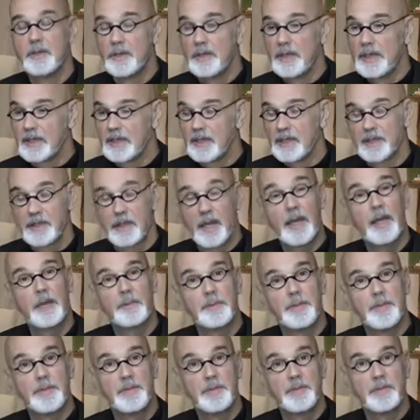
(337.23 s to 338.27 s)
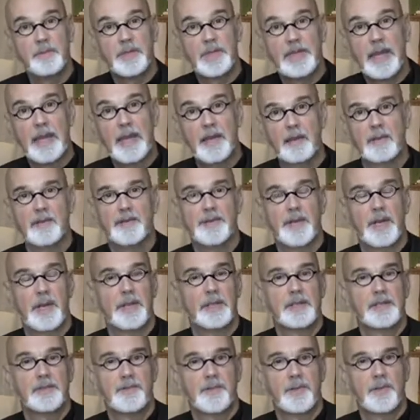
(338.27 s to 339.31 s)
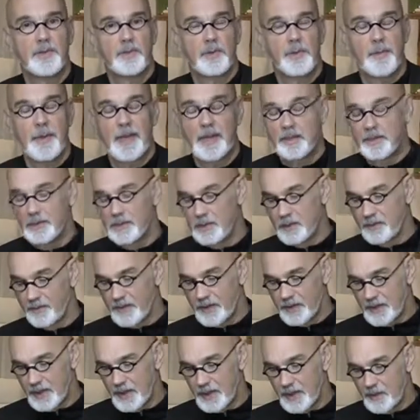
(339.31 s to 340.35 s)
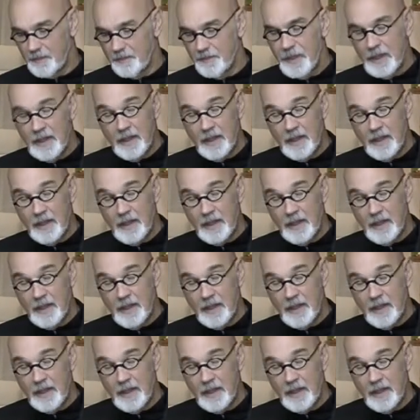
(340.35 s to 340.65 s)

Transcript: It can help you to be energized for the remainder of the day.